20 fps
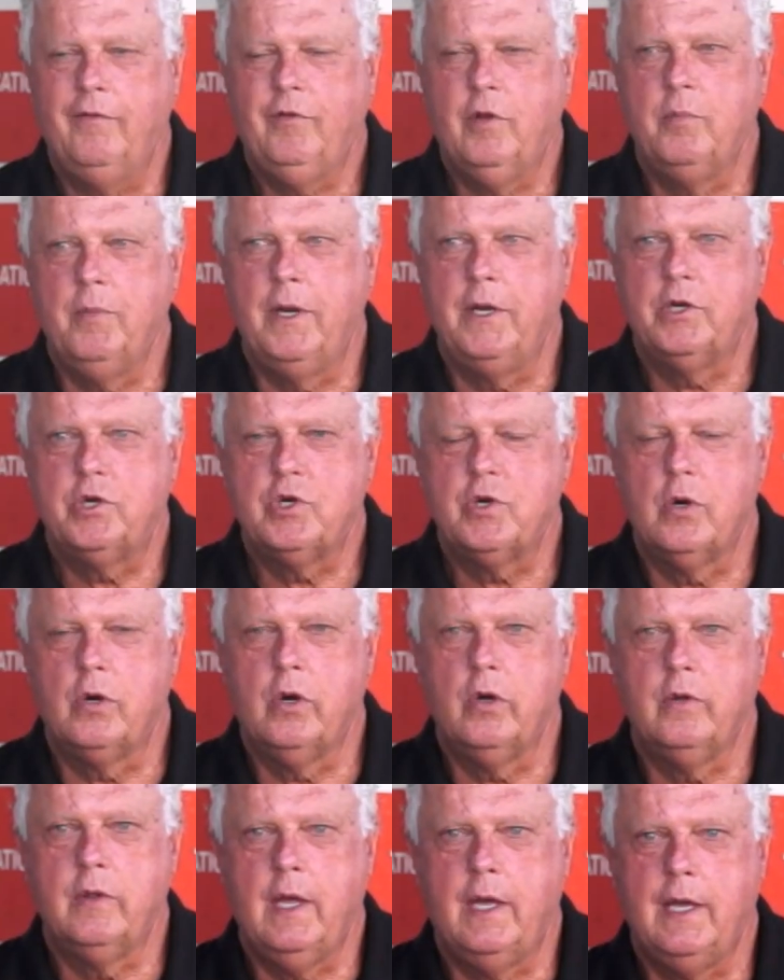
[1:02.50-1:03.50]
We have to
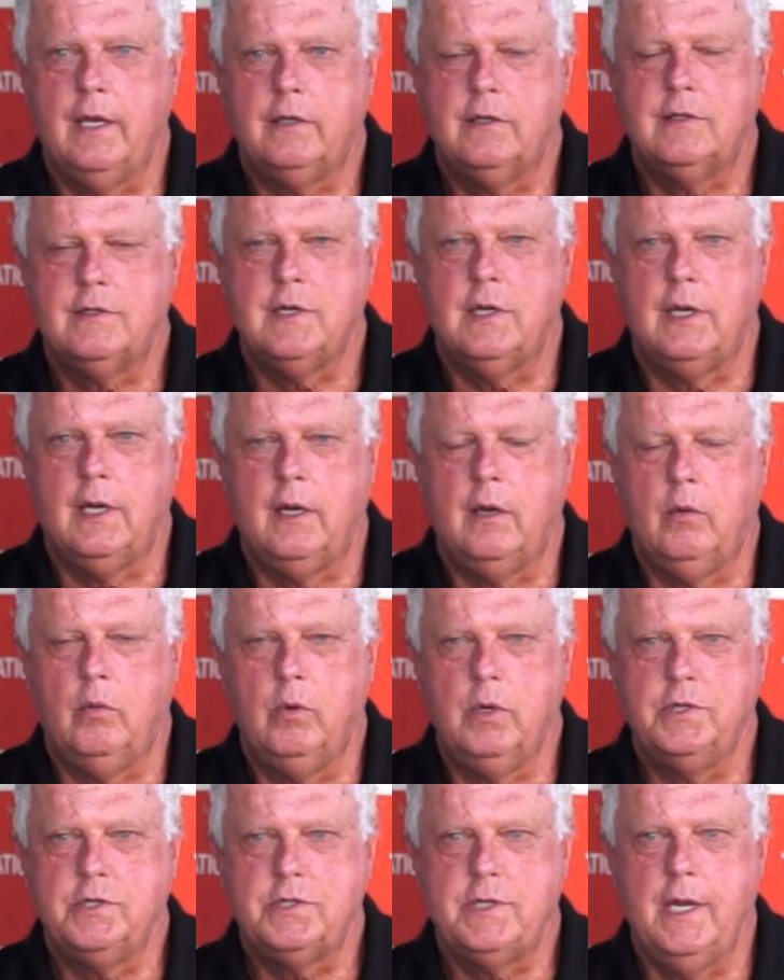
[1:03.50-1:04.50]
make sure that
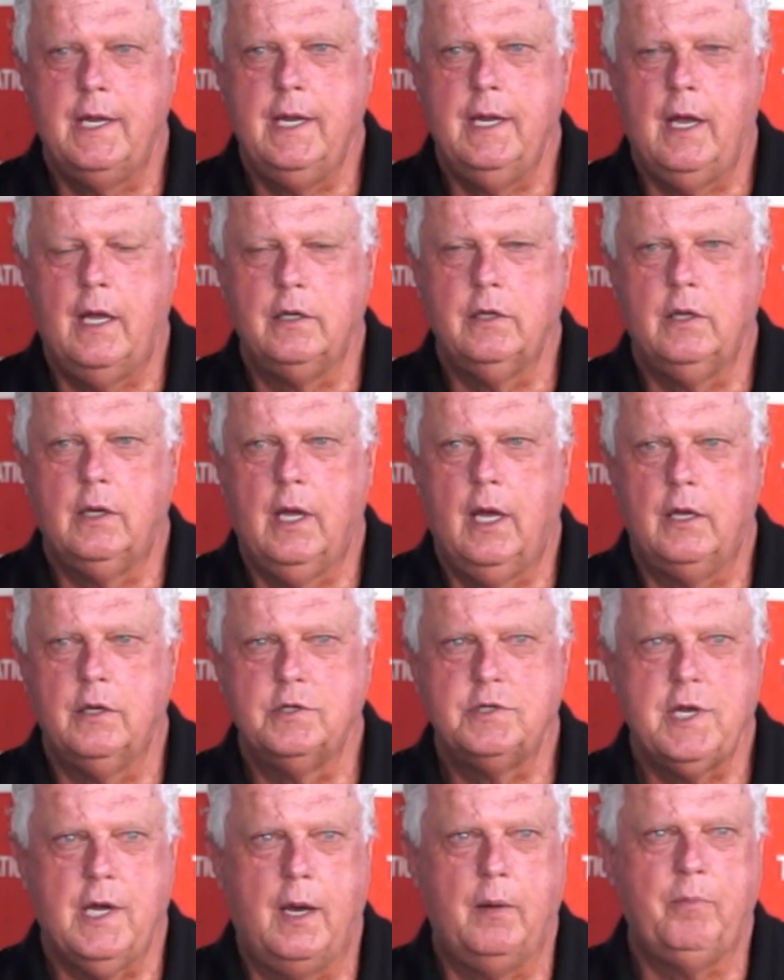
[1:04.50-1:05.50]
uh, we stay
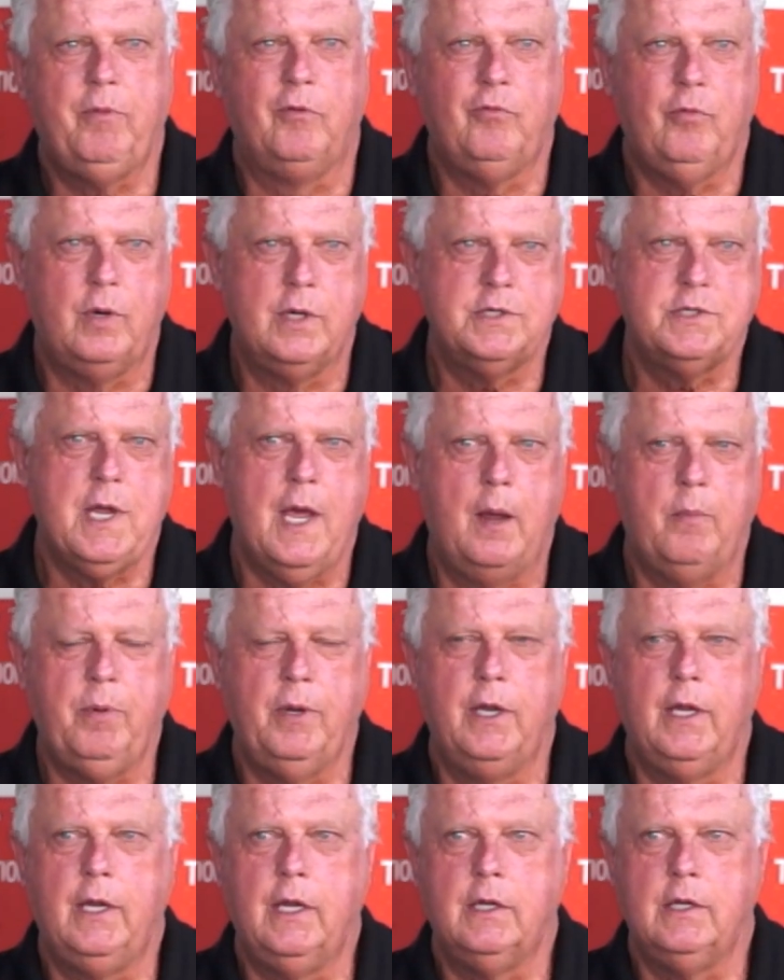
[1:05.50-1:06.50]
on, on top of
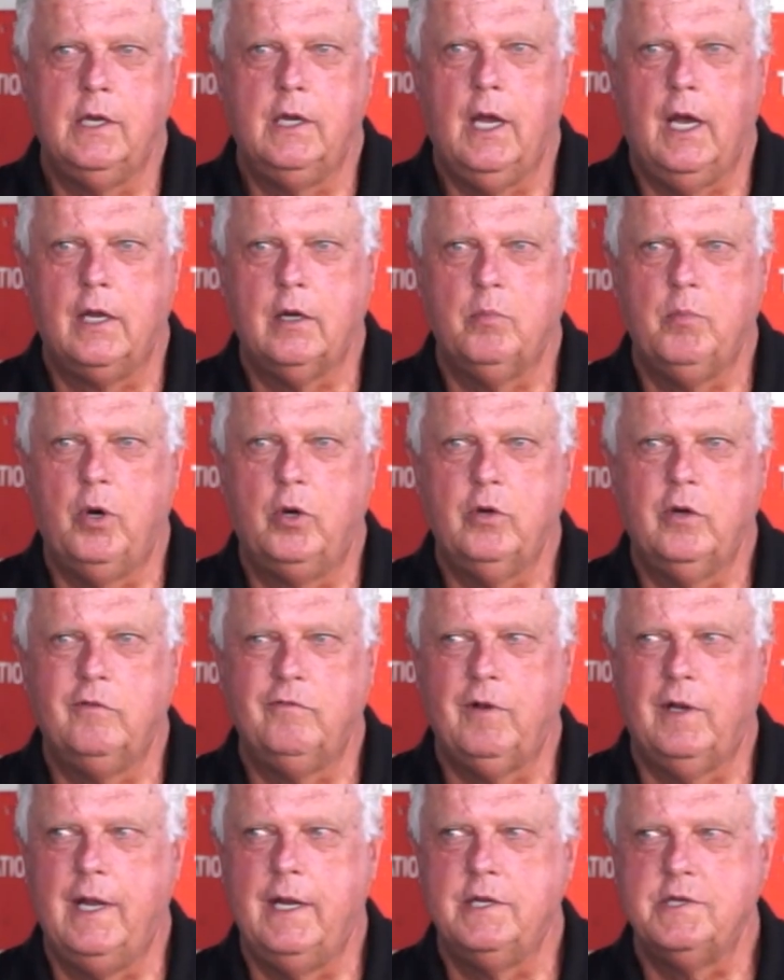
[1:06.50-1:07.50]
what's happening in the
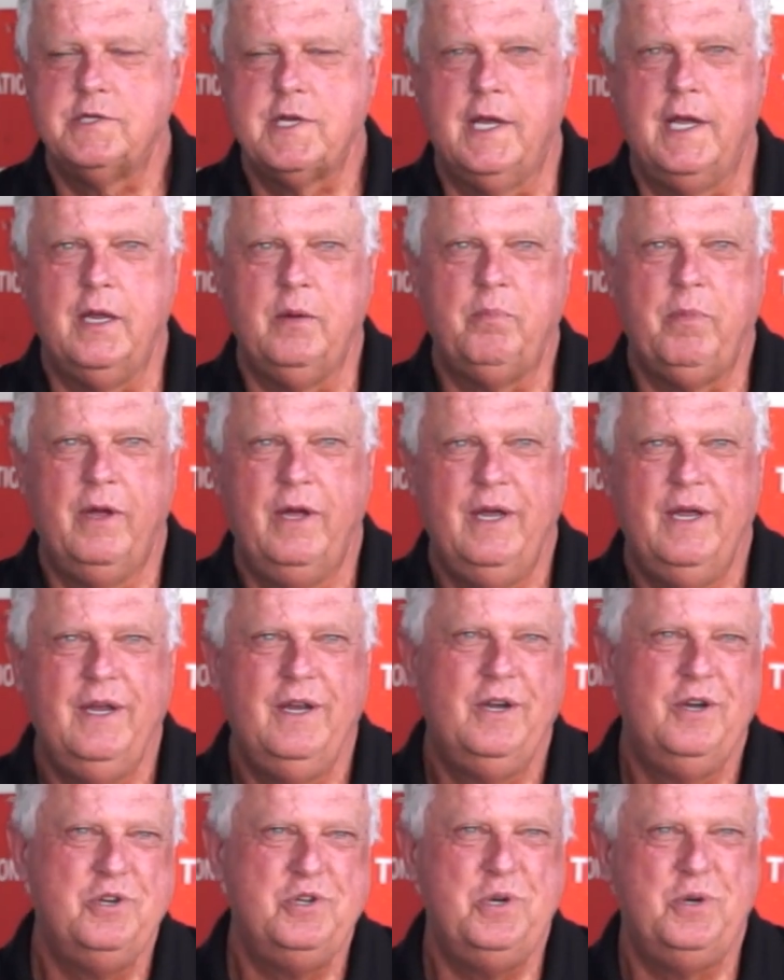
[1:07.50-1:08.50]
automotive landscape.
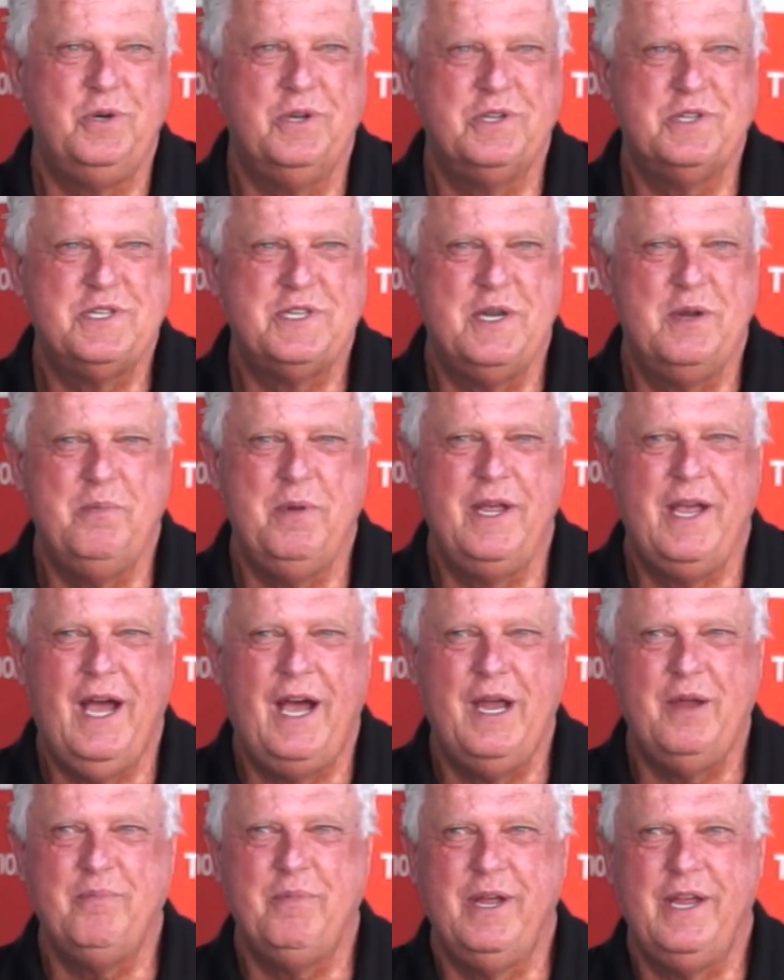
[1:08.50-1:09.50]
As you can
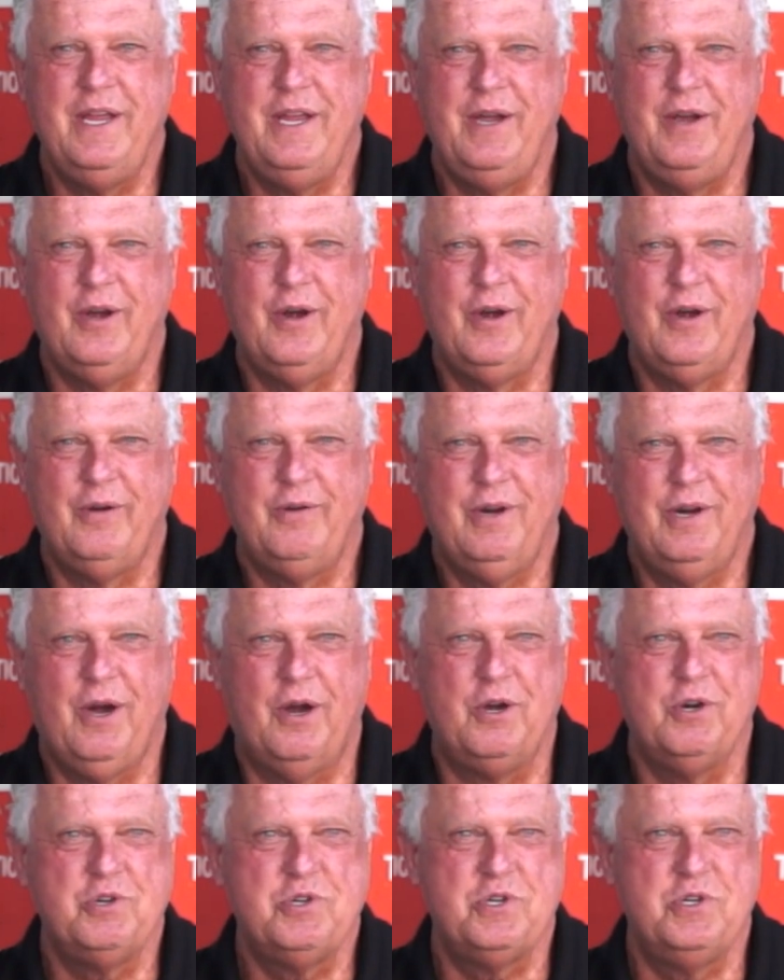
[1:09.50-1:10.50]
see behind me
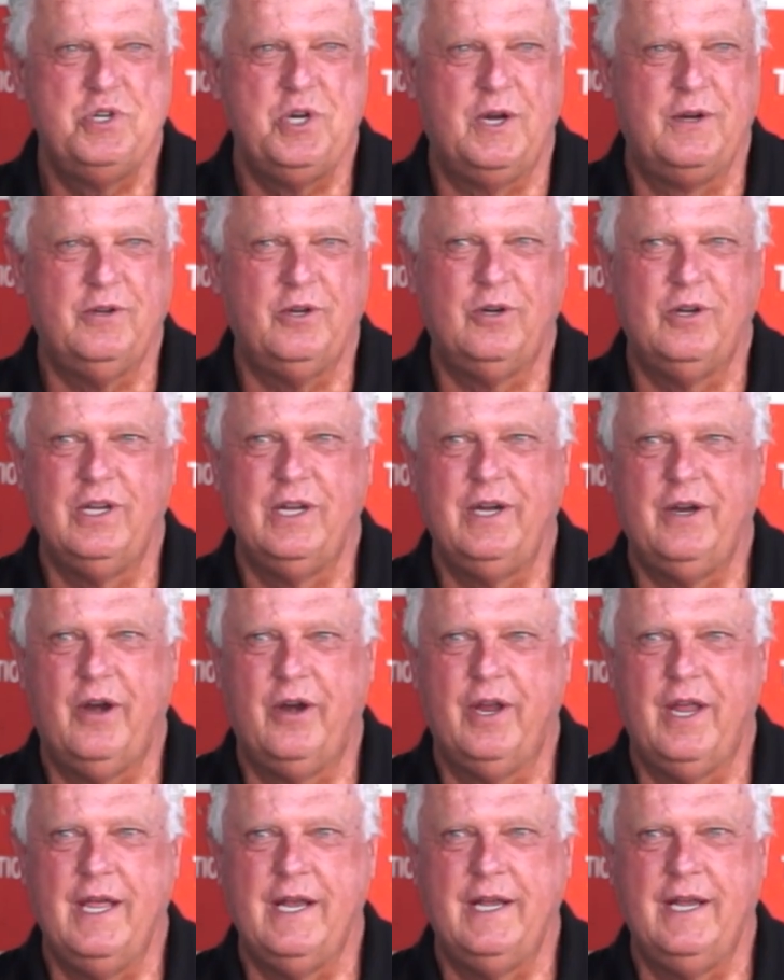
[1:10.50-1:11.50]
here, cars
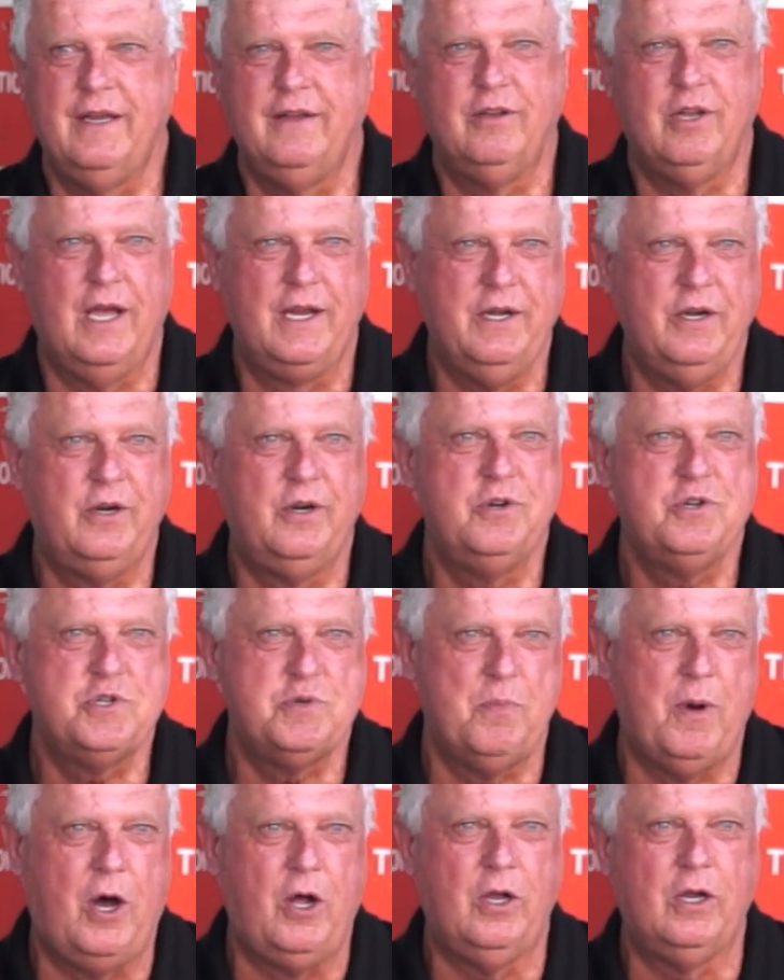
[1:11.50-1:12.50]
generally are getting
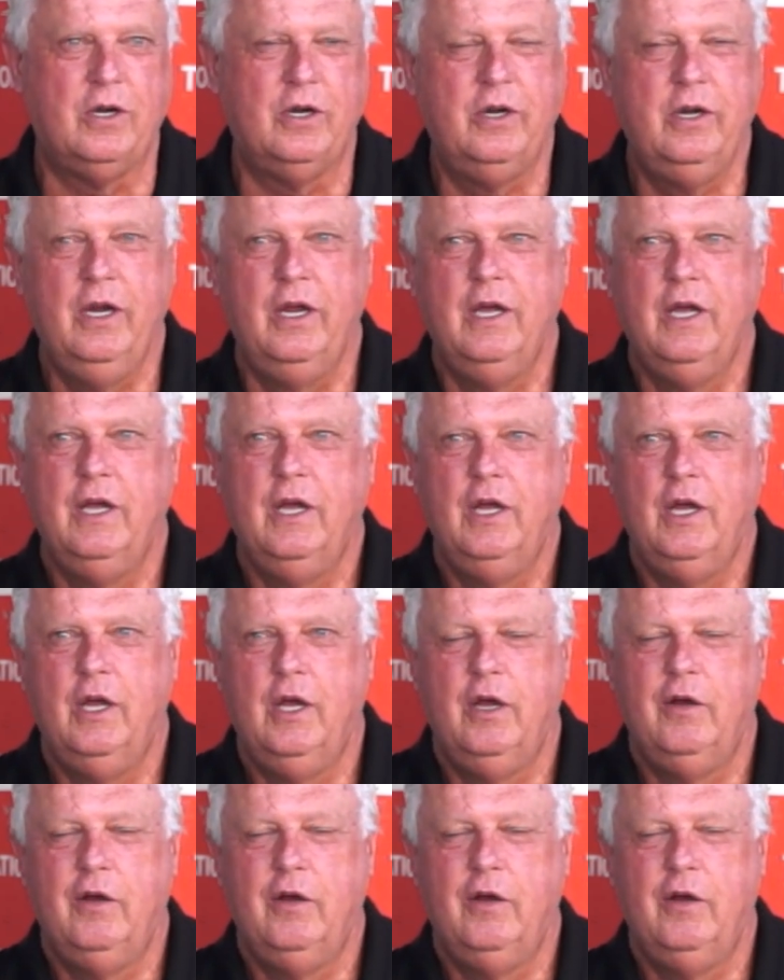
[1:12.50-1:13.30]
lighter, smaller